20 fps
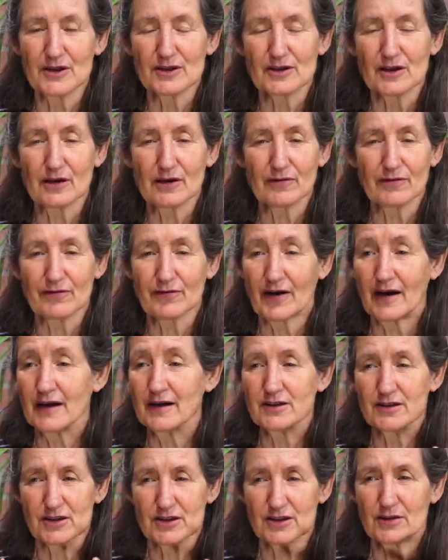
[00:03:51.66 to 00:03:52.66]
into her
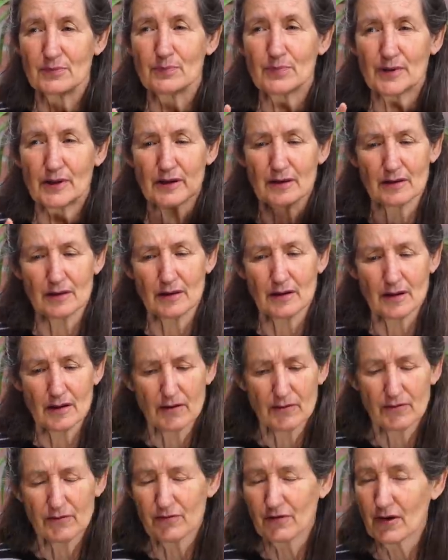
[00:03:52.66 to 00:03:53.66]
face. She'd been
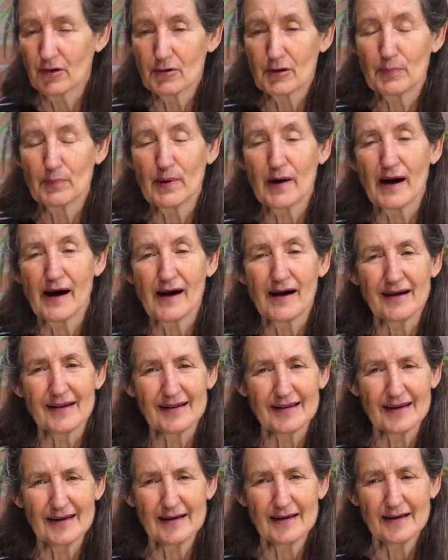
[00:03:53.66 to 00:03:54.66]
very pale.